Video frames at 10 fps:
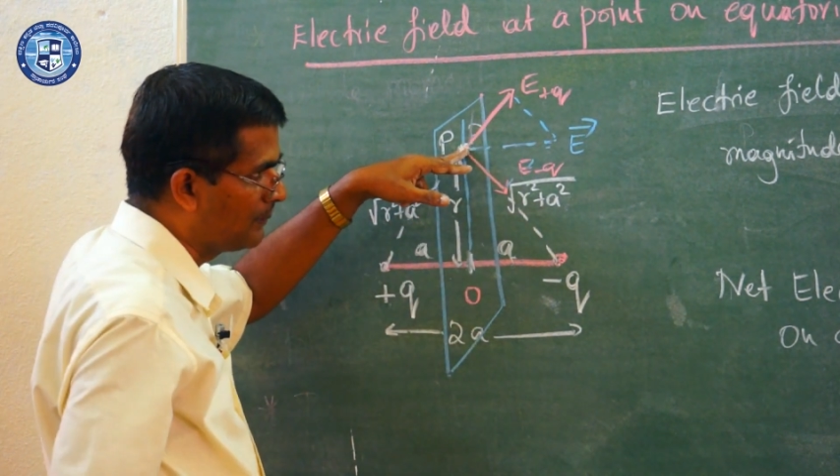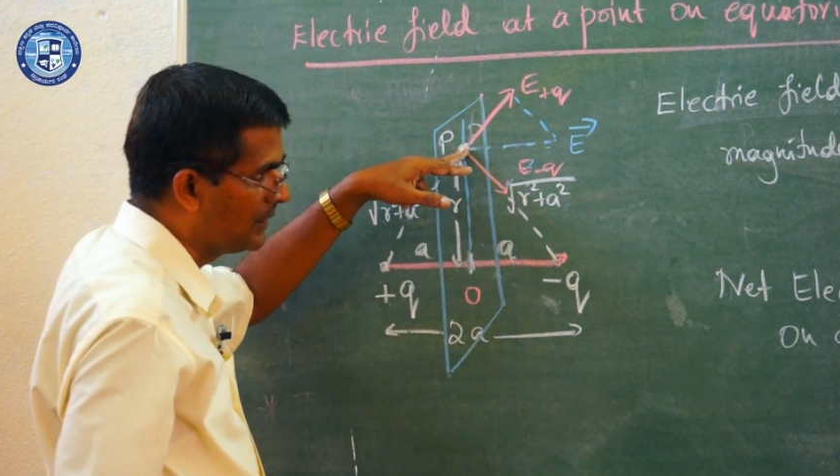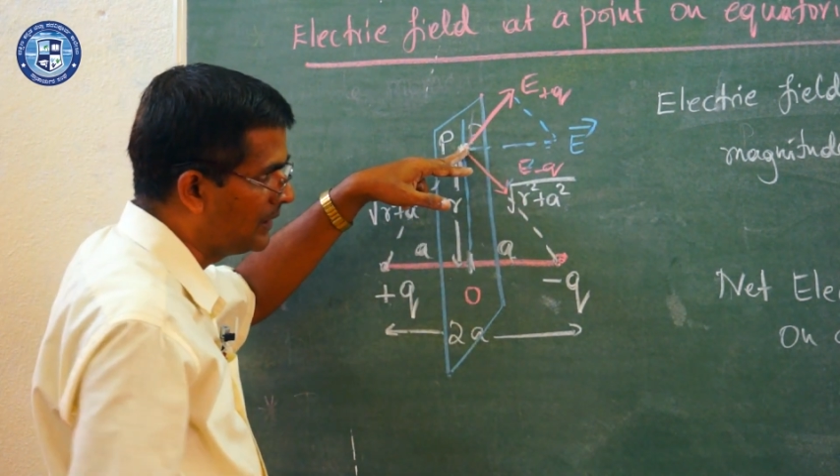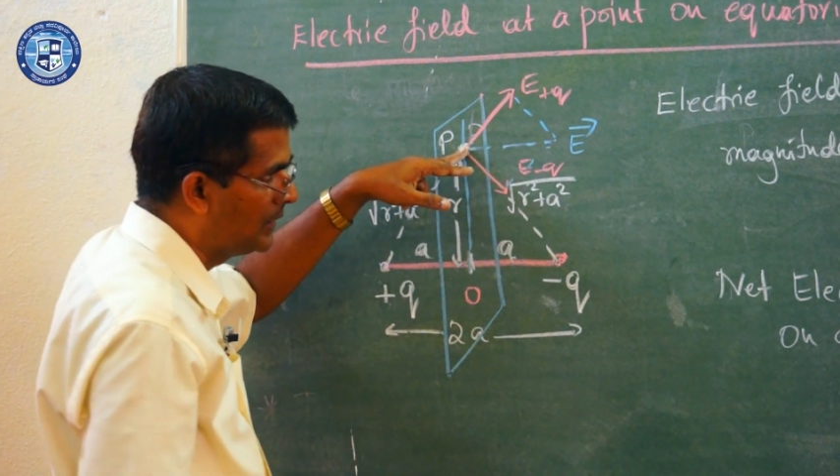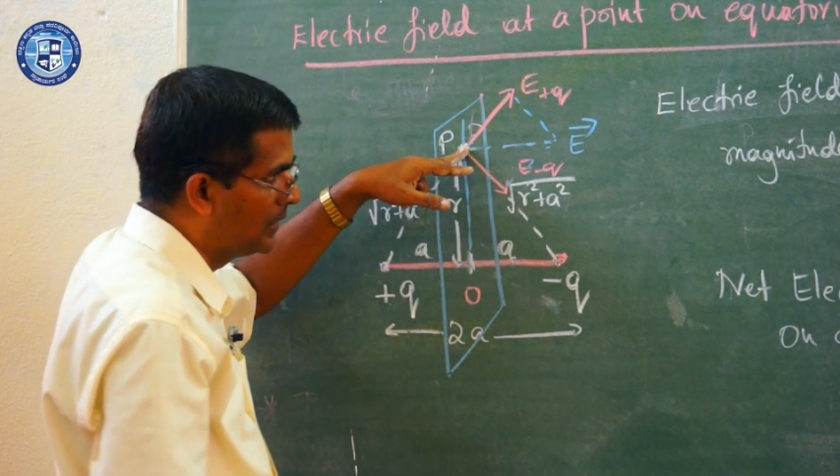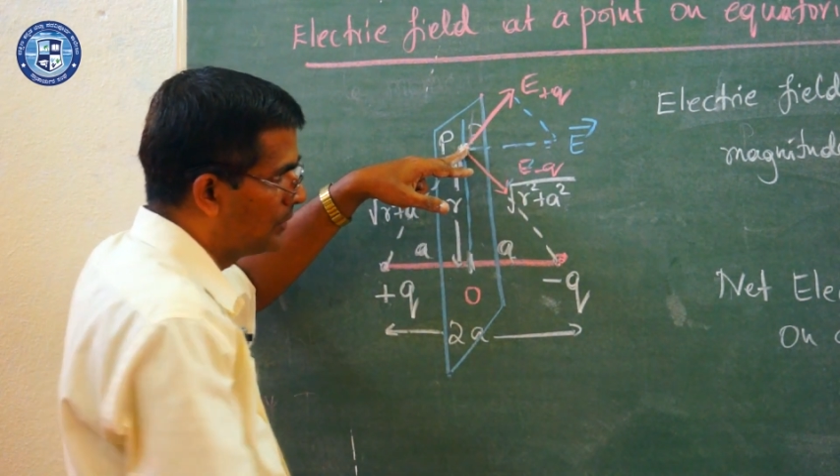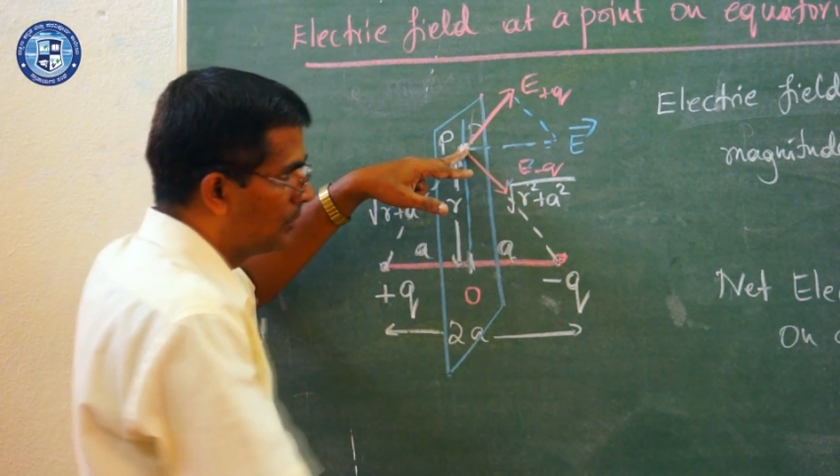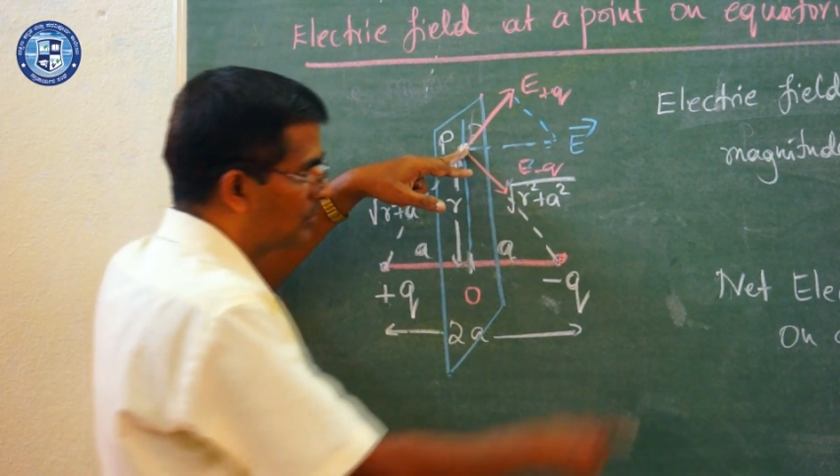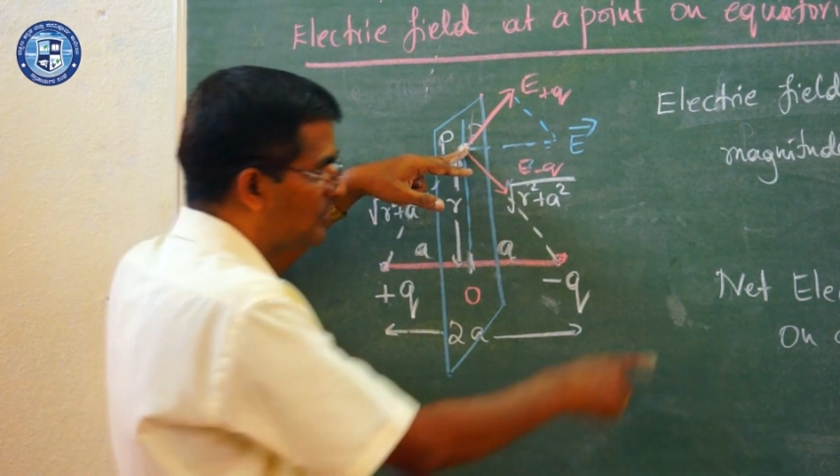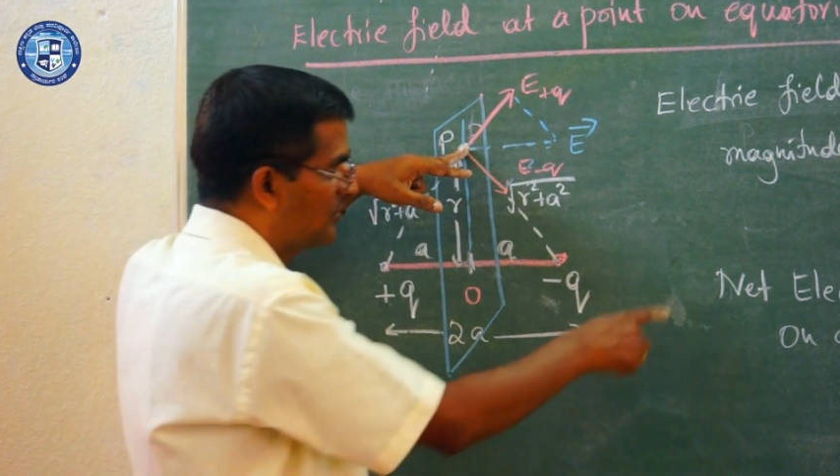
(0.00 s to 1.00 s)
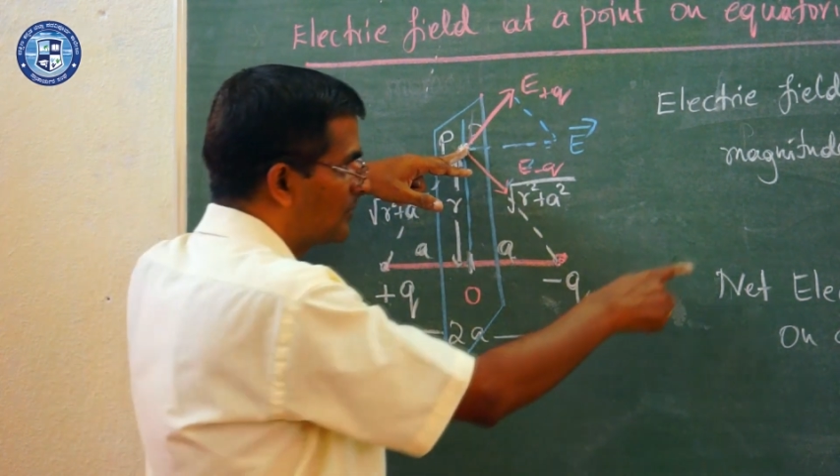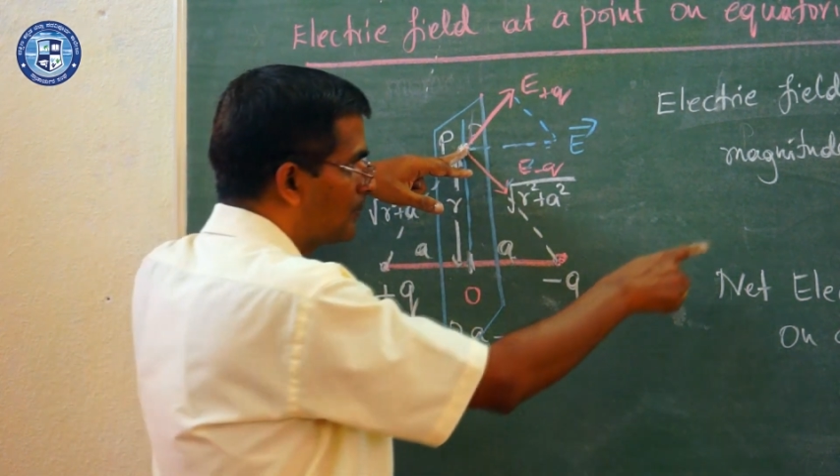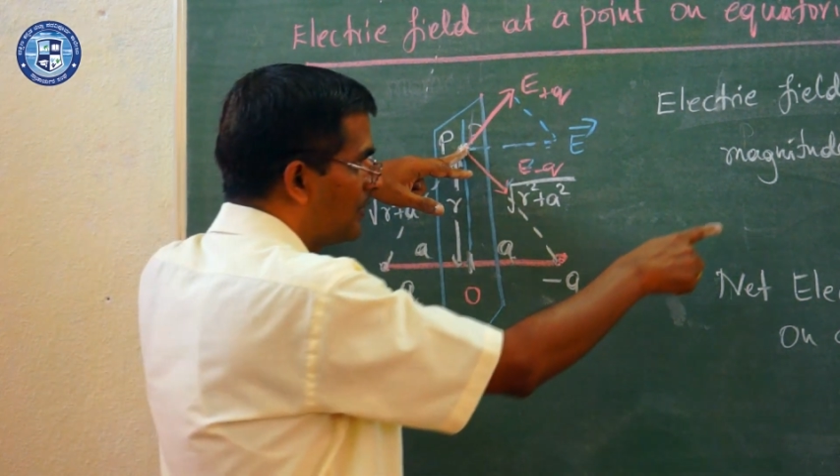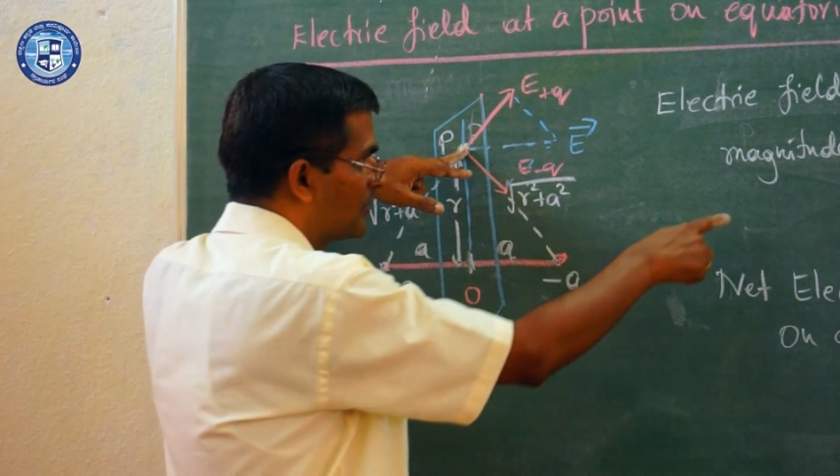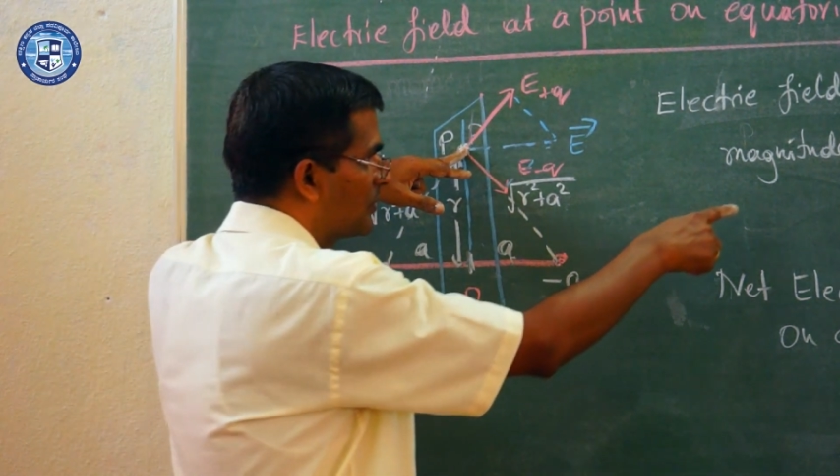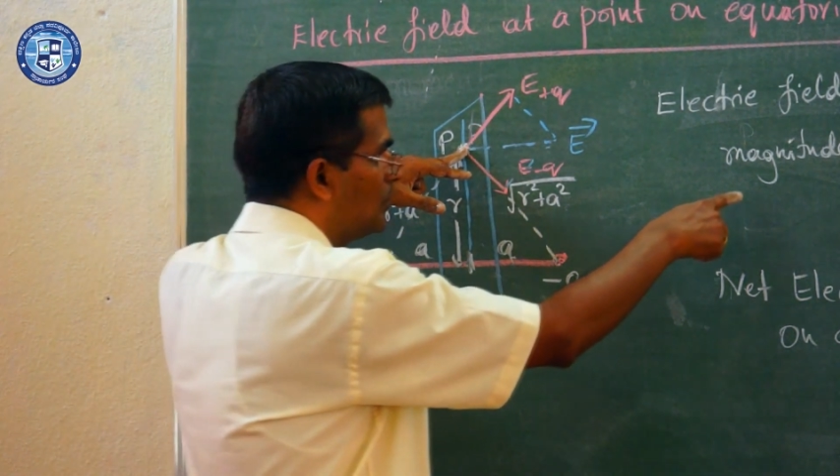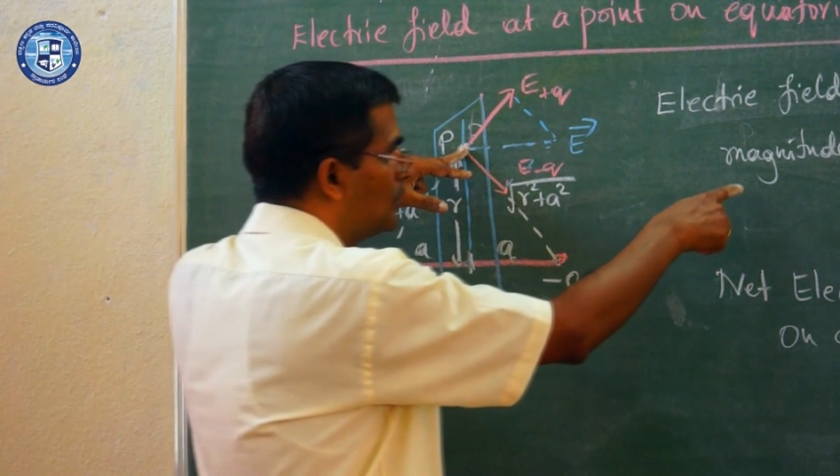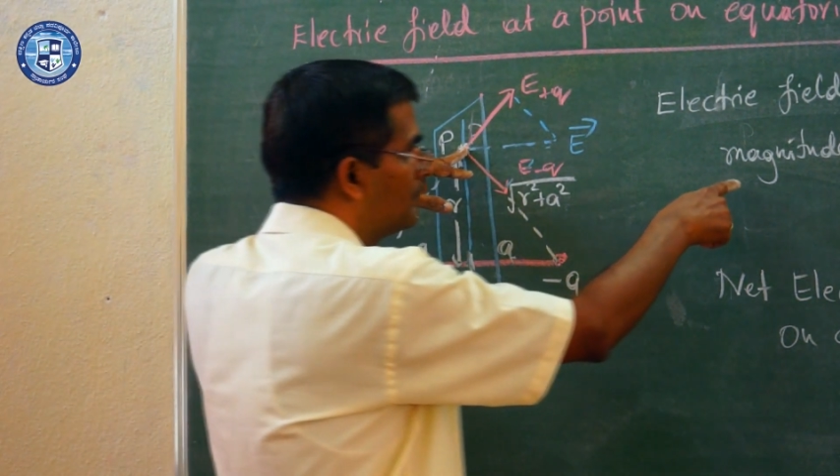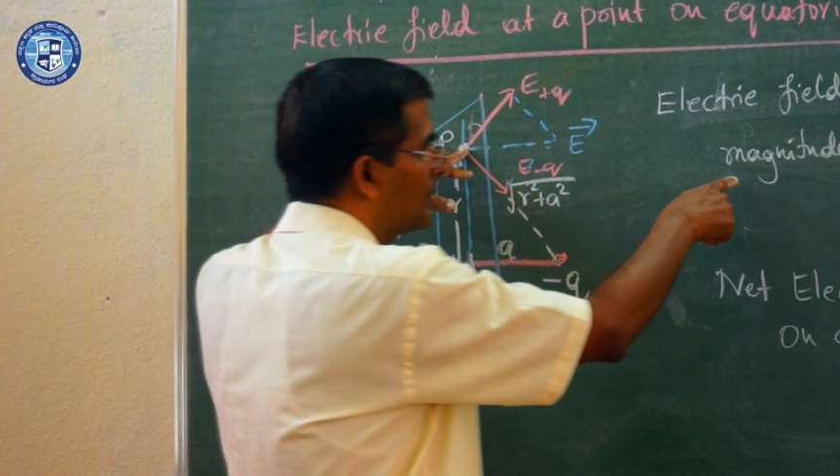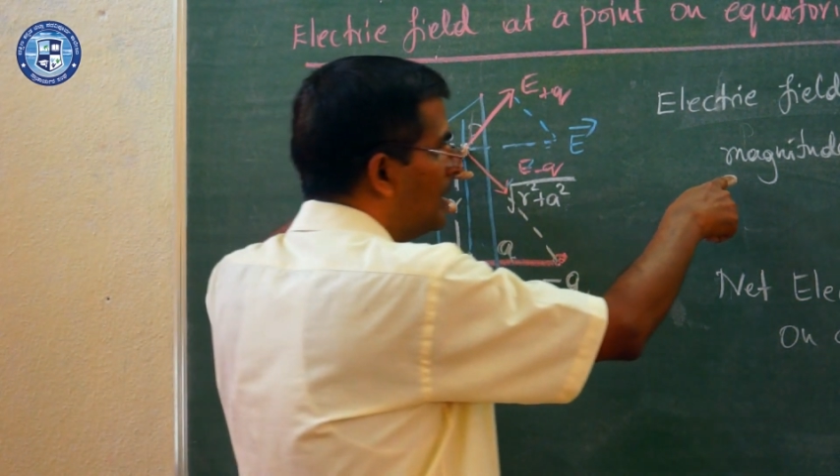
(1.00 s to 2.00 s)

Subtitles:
P due to this plus Q,